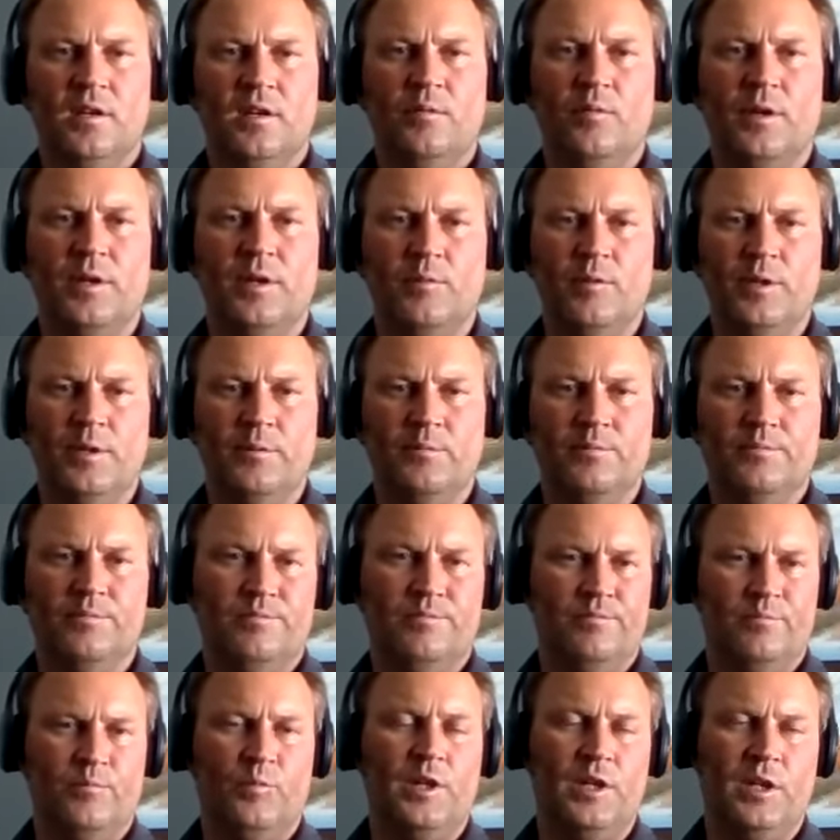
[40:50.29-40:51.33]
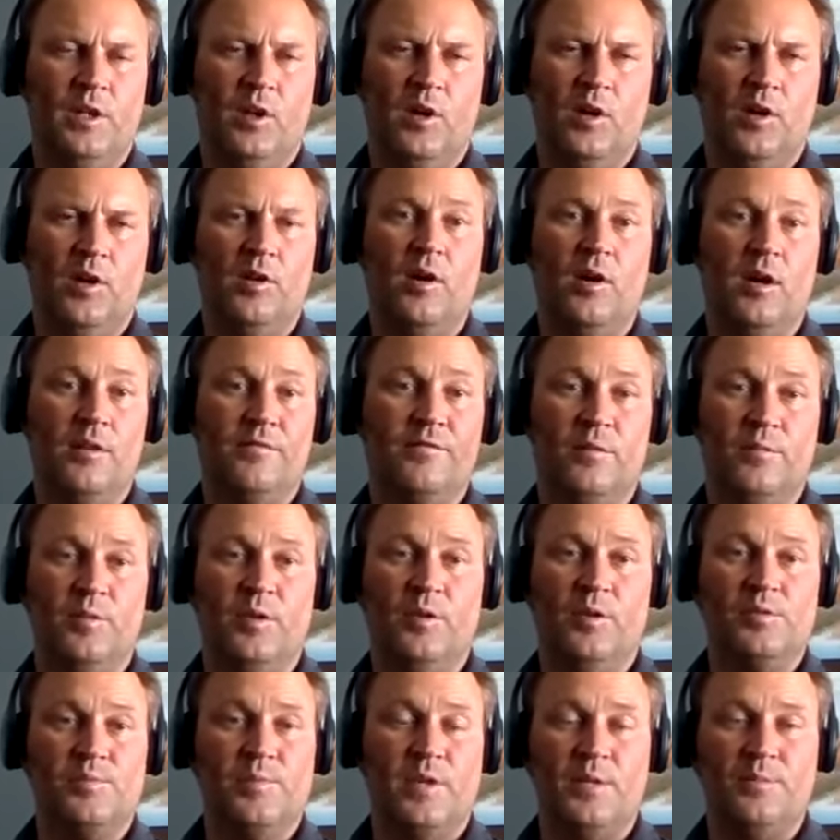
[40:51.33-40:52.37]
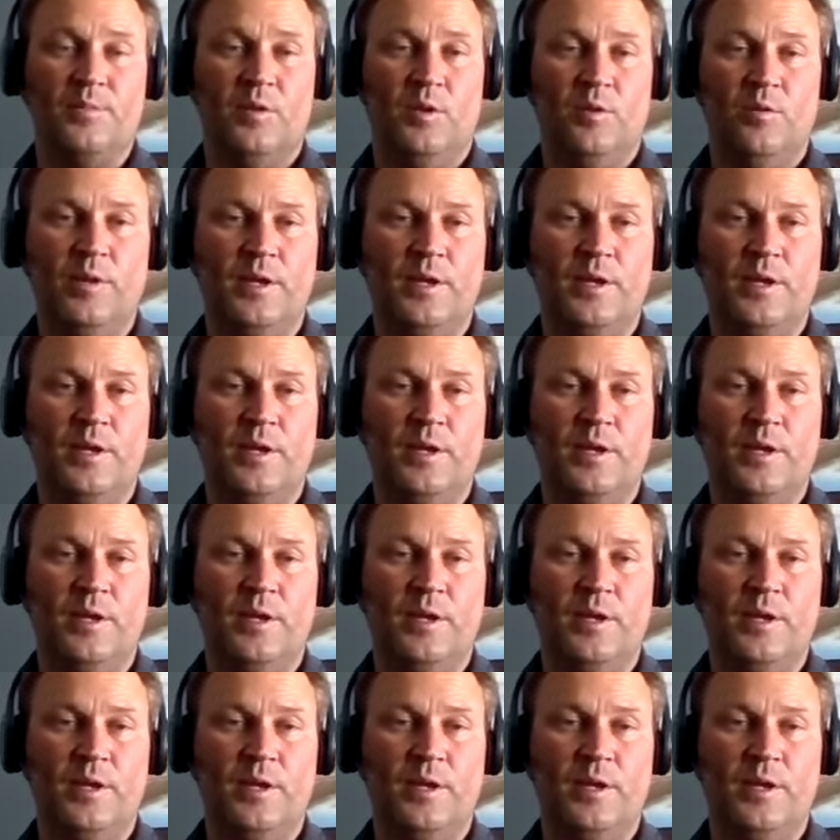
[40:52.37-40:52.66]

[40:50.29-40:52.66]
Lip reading: we learn a lot from those people.